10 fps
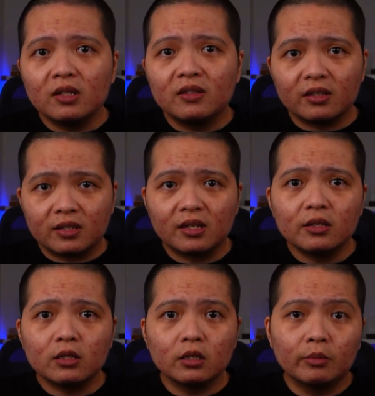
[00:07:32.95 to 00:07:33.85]
the
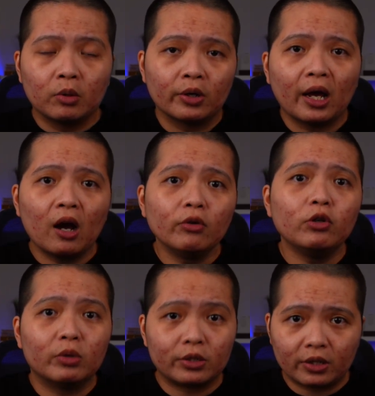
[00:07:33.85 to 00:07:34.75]
system on how you
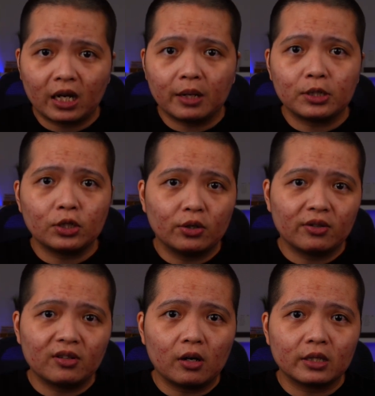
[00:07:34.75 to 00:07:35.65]
want to capture your
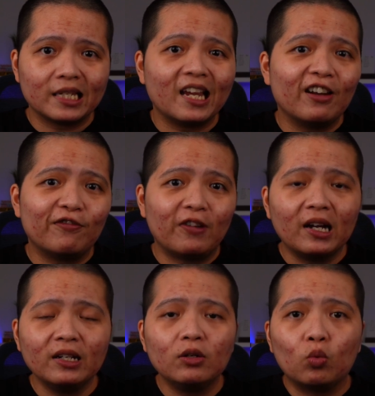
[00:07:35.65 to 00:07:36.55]
thoughts and
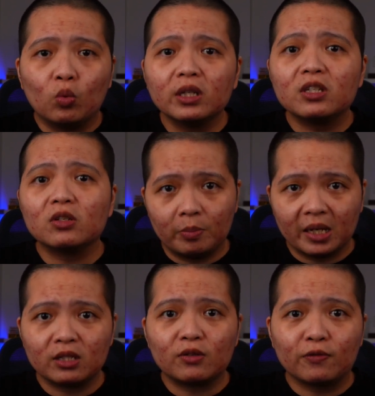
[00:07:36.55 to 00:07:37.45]
find what's
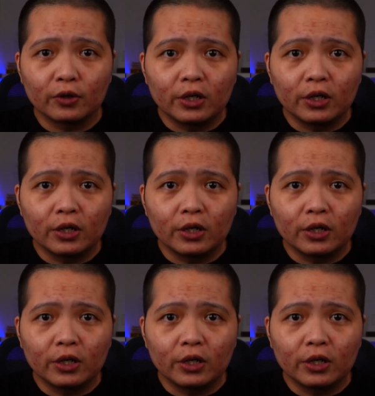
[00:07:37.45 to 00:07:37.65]
best for